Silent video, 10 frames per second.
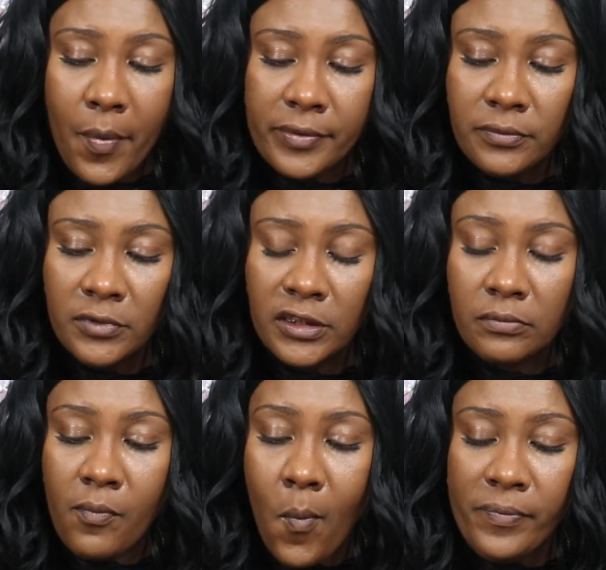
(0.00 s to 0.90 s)

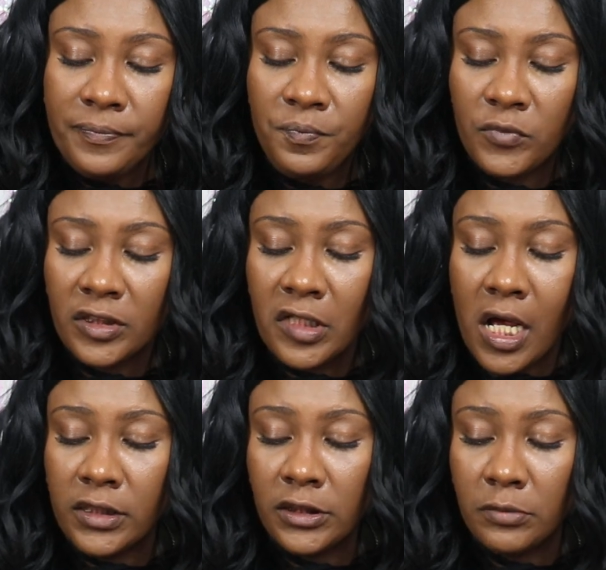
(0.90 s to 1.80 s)
But it's
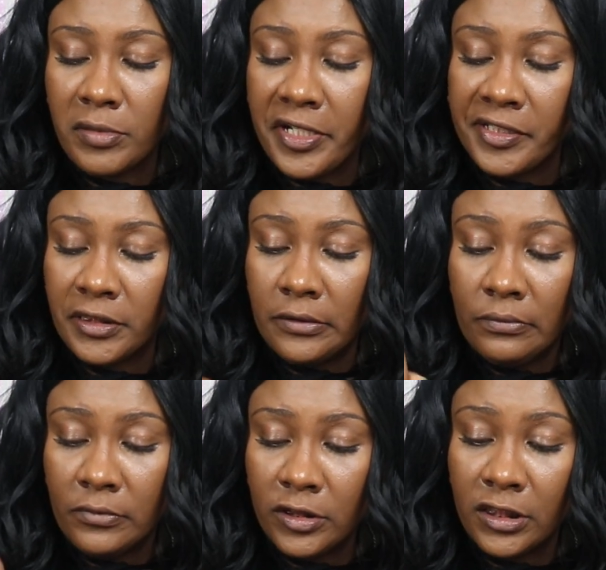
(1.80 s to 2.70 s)
kind of spicy,
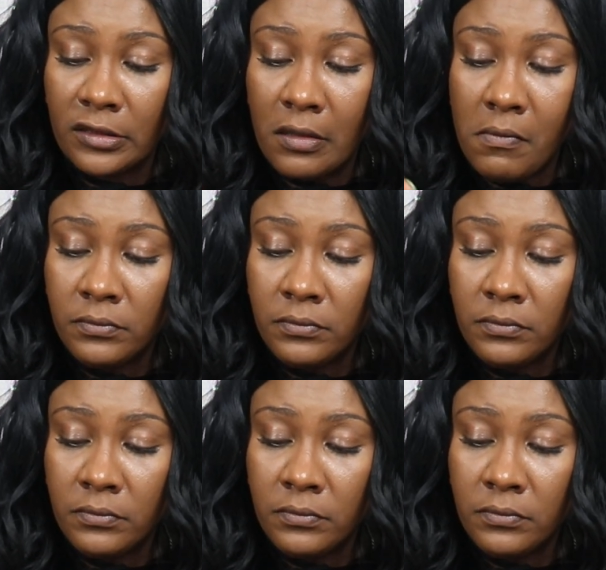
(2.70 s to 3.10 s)
sis.